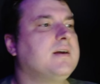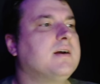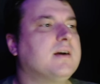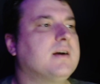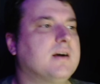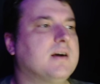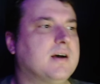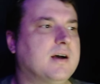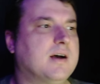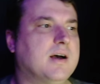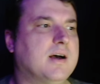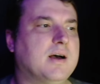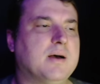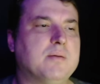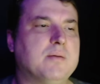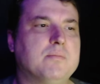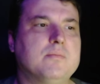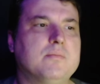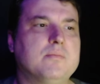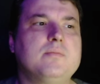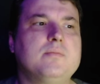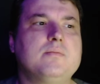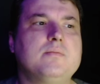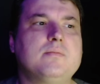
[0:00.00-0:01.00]

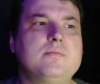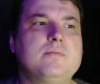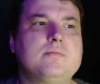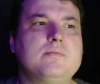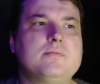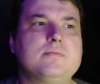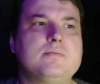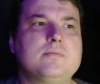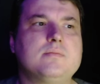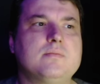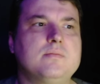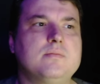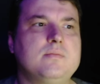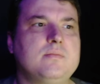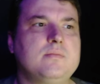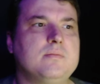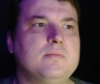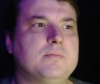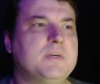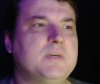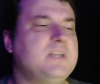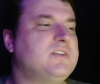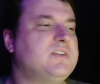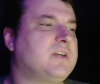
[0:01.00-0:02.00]

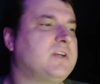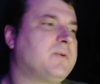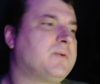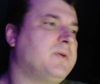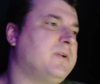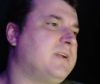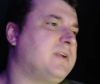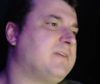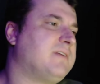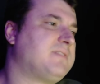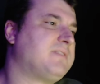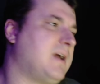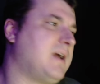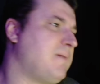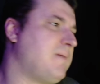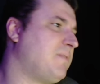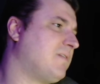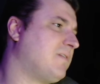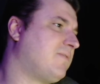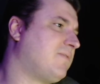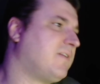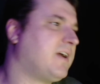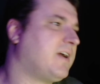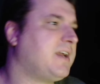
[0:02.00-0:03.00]
But he's like, we don't have time to
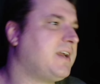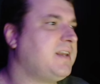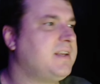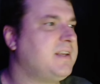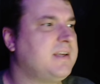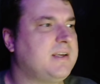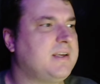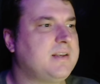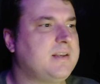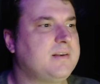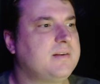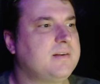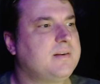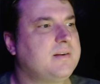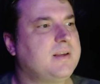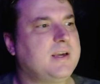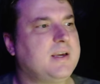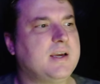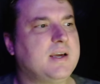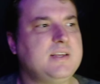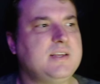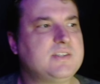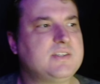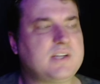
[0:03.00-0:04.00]
find it,
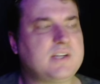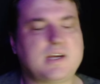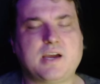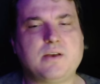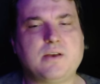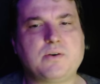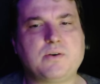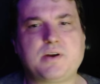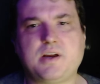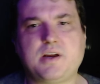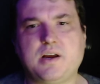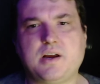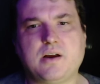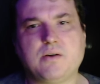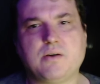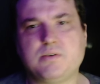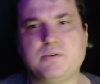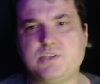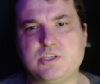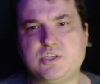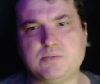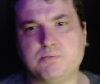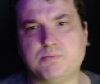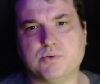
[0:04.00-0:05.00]
and he's like, I don't care, let's
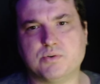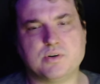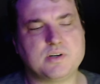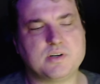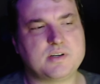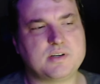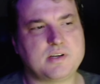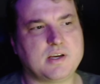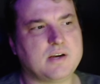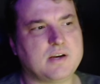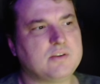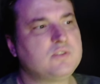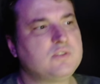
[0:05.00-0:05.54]
just burn it down.